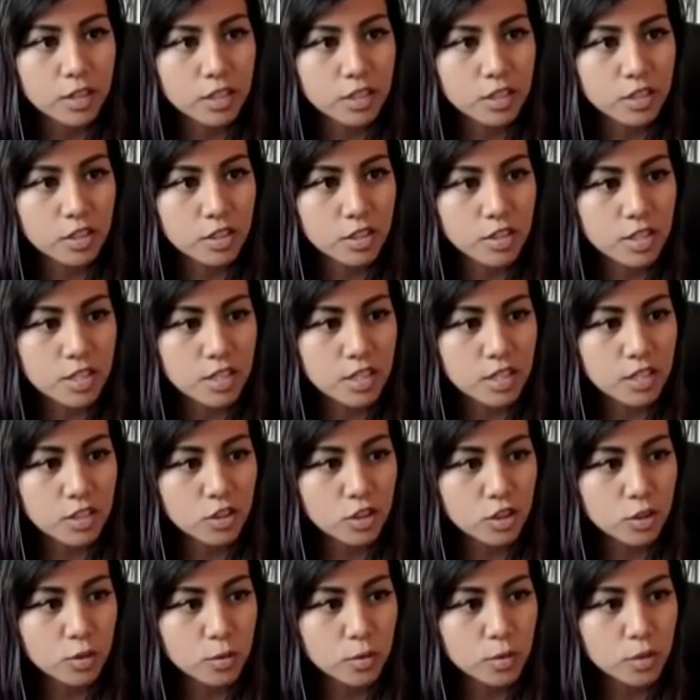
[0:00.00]
Creature
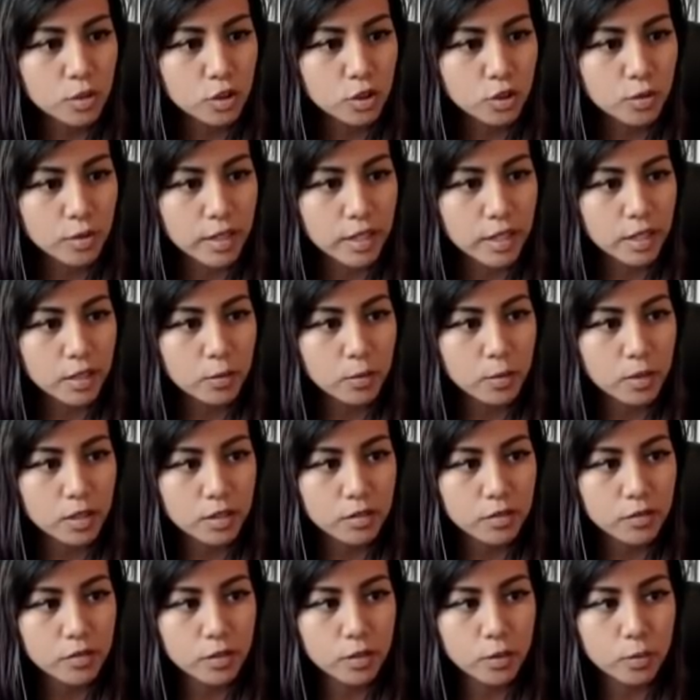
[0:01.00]
Seizure will trade
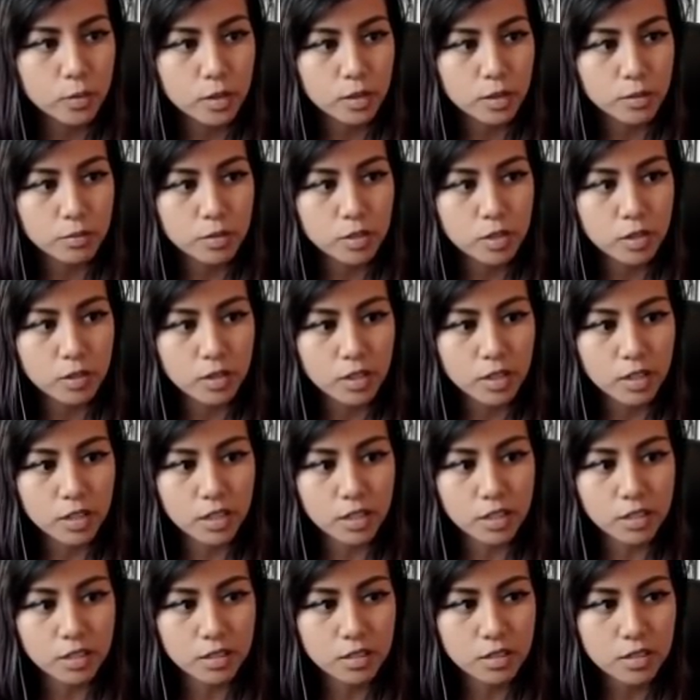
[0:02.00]
one of your worm
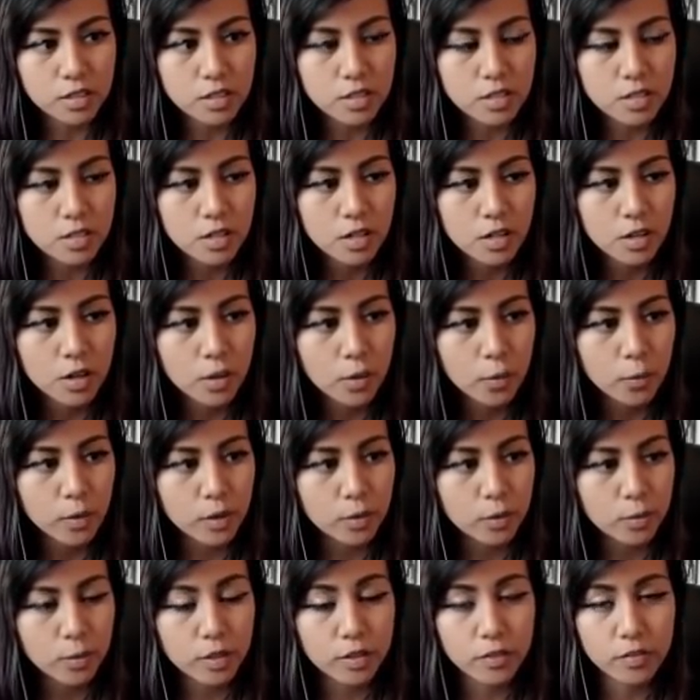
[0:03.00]
tokens
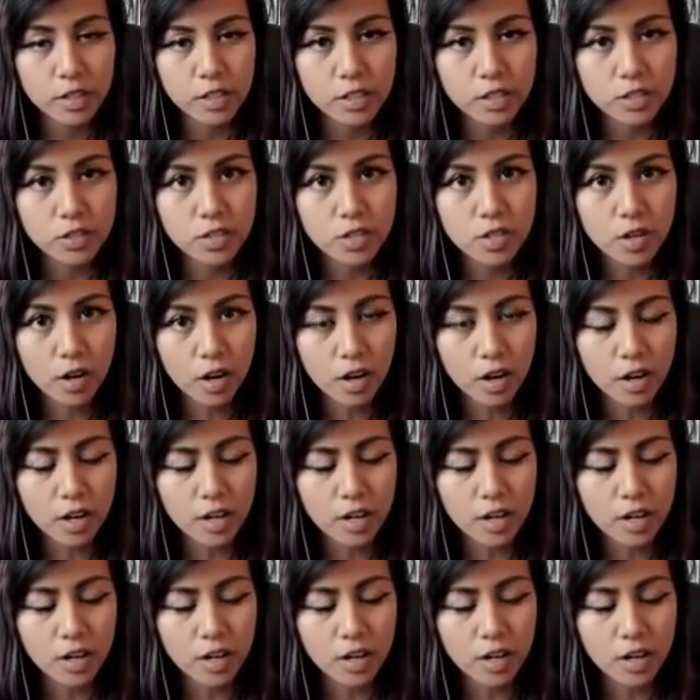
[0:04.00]
with one of his